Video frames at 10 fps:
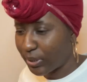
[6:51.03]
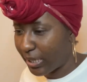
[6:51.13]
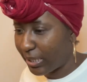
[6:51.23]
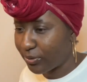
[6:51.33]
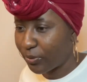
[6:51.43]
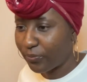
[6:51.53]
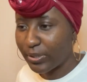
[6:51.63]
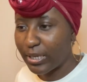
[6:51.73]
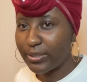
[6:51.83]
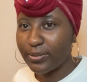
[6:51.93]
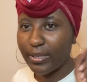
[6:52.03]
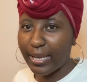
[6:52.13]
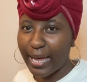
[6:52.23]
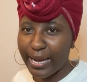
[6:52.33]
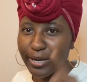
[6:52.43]
And don't forget to
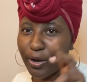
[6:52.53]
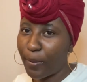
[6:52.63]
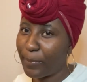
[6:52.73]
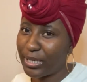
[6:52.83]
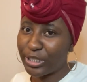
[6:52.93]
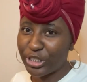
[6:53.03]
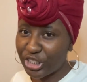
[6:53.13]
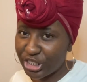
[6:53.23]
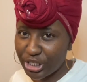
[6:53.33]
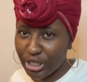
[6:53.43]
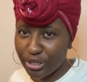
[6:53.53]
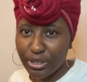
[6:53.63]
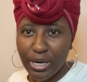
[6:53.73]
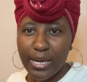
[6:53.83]
like, comment, share,